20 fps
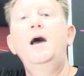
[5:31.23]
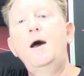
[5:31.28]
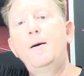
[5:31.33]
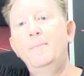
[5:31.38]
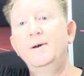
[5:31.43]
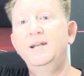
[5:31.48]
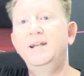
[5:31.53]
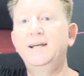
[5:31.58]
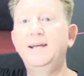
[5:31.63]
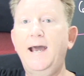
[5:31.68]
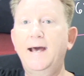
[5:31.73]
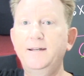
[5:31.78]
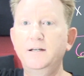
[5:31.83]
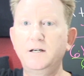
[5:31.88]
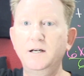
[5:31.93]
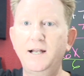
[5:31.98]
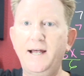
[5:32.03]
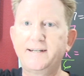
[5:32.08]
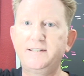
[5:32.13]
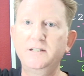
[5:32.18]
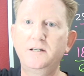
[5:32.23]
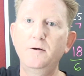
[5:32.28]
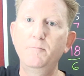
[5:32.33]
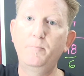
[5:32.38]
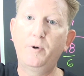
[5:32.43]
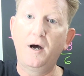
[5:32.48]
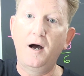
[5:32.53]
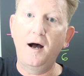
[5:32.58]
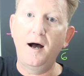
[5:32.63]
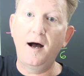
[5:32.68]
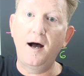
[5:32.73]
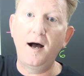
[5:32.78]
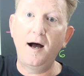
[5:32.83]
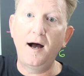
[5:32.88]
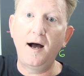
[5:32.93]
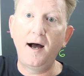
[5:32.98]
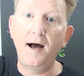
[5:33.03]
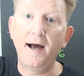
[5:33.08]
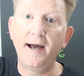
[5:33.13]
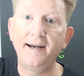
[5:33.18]
I'm going to gather, collect, and
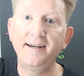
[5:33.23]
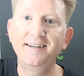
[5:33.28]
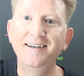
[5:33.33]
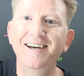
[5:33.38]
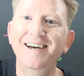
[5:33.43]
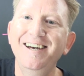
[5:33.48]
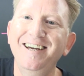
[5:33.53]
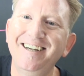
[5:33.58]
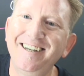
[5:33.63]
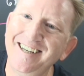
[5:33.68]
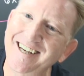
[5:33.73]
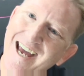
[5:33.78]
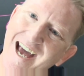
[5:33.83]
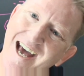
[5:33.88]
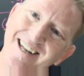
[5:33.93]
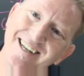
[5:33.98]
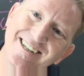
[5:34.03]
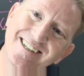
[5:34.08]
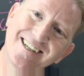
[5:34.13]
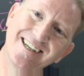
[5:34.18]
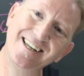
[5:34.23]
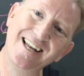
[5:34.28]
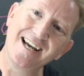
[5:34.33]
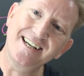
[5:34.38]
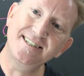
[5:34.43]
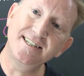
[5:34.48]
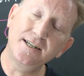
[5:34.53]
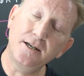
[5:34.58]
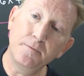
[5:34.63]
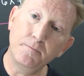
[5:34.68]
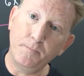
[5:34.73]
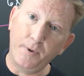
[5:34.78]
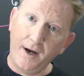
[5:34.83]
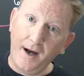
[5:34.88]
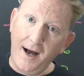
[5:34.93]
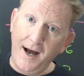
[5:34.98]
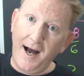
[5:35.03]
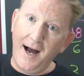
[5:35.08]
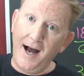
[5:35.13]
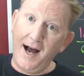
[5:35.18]
combine. Gather, collect, and
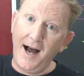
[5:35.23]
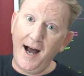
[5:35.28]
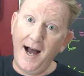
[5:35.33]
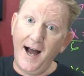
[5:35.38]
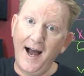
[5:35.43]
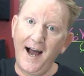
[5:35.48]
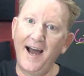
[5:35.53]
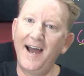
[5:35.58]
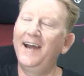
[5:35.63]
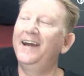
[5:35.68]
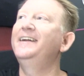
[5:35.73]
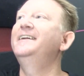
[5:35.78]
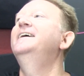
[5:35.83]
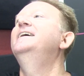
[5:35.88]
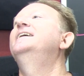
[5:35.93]
combine.